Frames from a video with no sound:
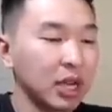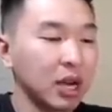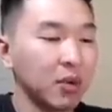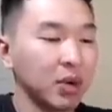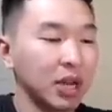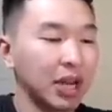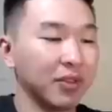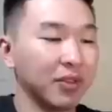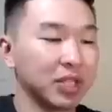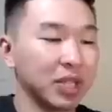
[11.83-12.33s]

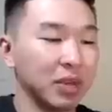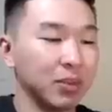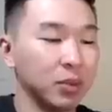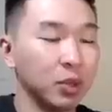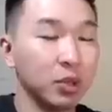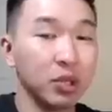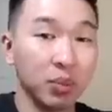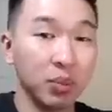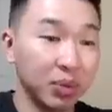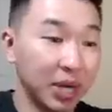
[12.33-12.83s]
We have some new
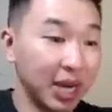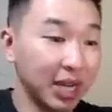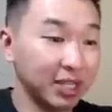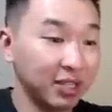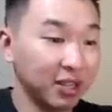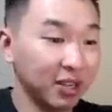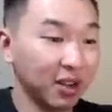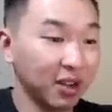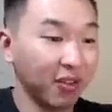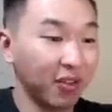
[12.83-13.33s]
supplies
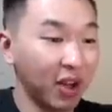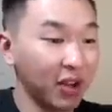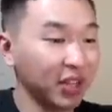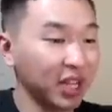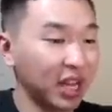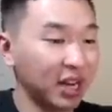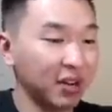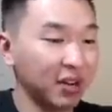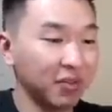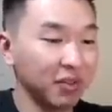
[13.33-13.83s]
here I finally
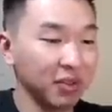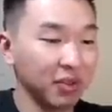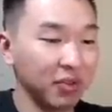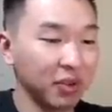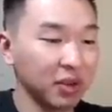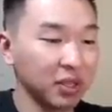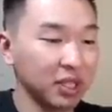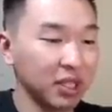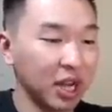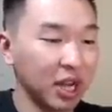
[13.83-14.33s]
got in for the
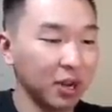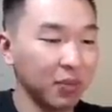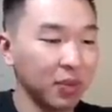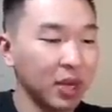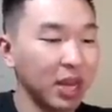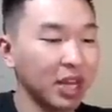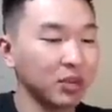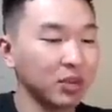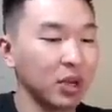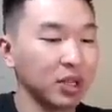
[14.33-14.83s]
first time,
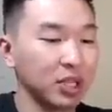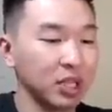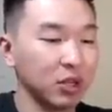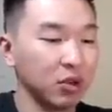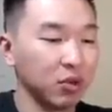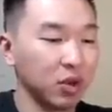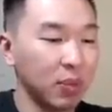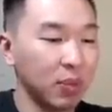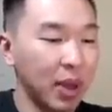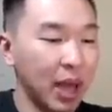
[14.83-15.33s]
as well as a new
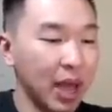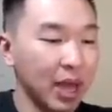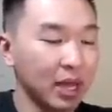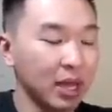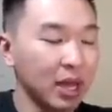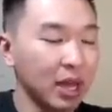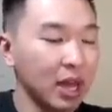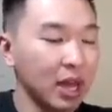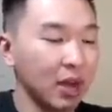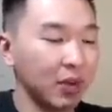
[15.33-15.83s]
repack.
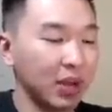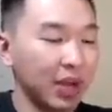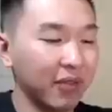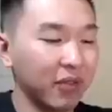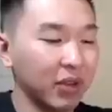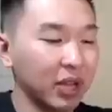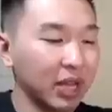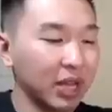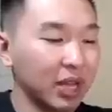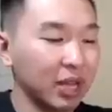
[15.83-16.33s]
We
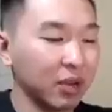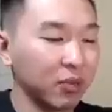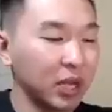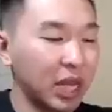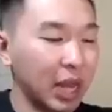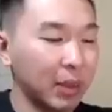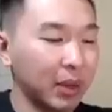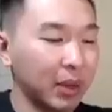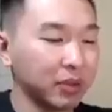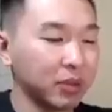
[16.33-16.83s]
have a
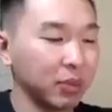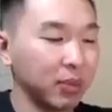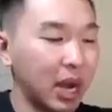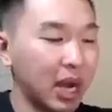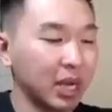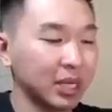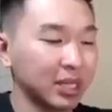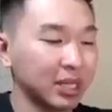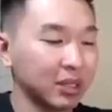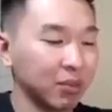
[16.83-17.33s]
recap of some
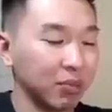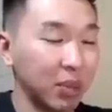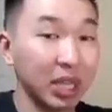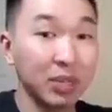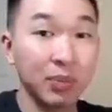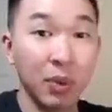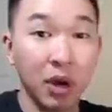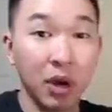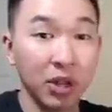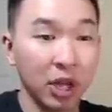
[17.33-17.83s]
boxes,
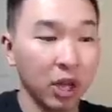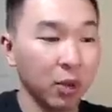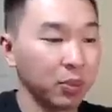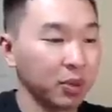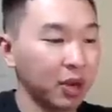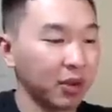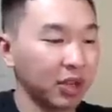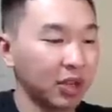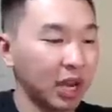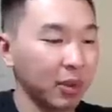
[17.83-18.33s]
baseball, that I
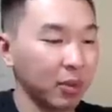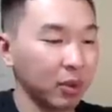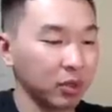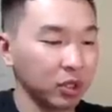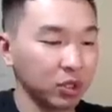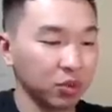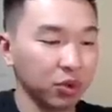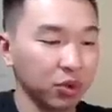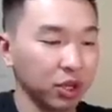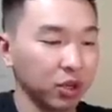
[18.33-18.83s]
opened off camera, which
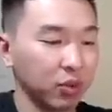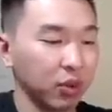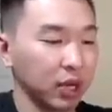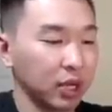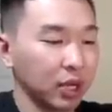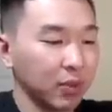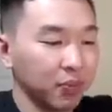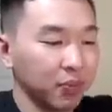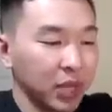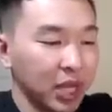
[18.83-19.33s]
is really
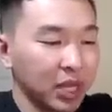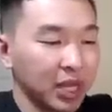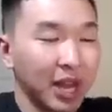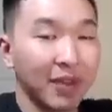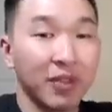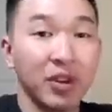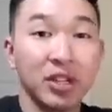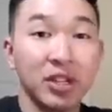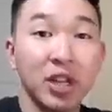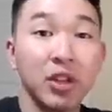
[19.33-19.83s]
quick. And I
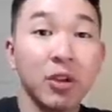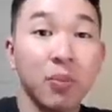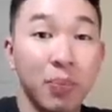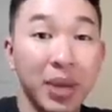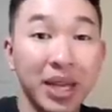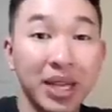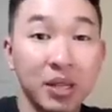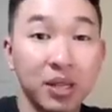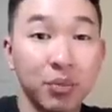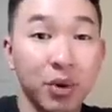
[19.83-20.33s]
have another
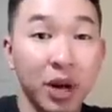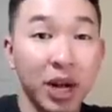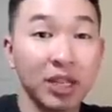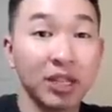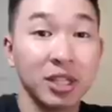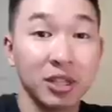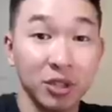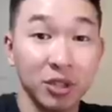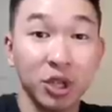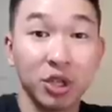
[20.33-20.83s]
big surprise,
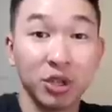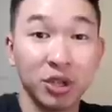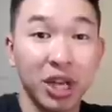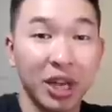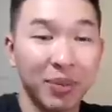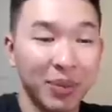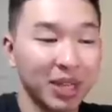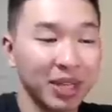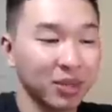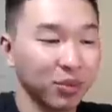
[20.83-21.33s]
literally a
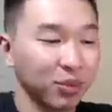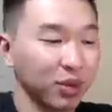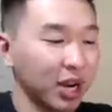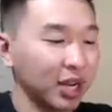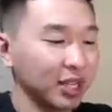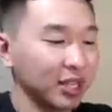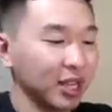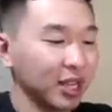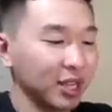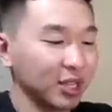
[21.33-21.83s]
big
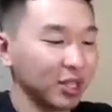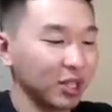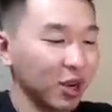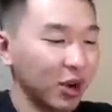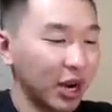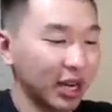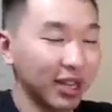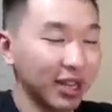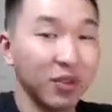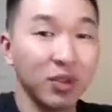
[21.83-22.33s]
surprise, so
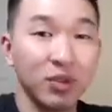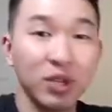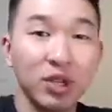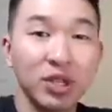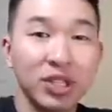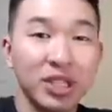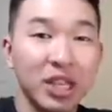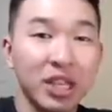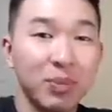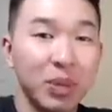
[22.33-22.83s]
I'll give you a little
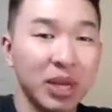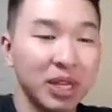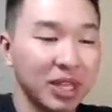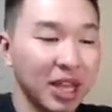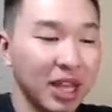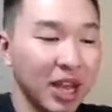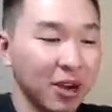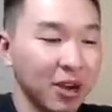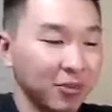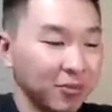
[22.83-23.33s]
sneak peek
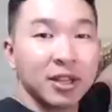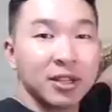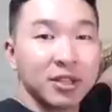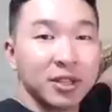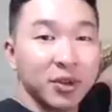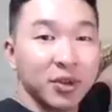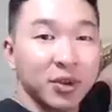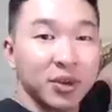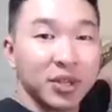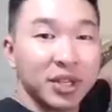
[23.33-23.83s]
now.
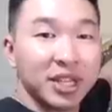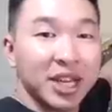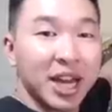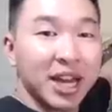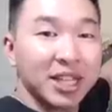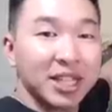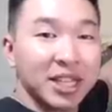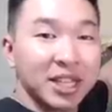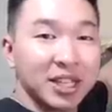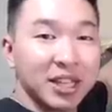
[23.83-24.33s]
So you can kind
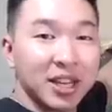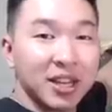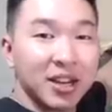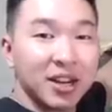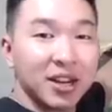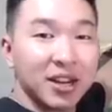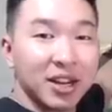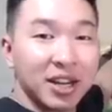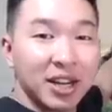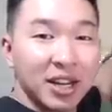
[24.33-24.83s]
of see it
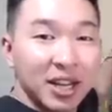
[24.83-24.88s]
there.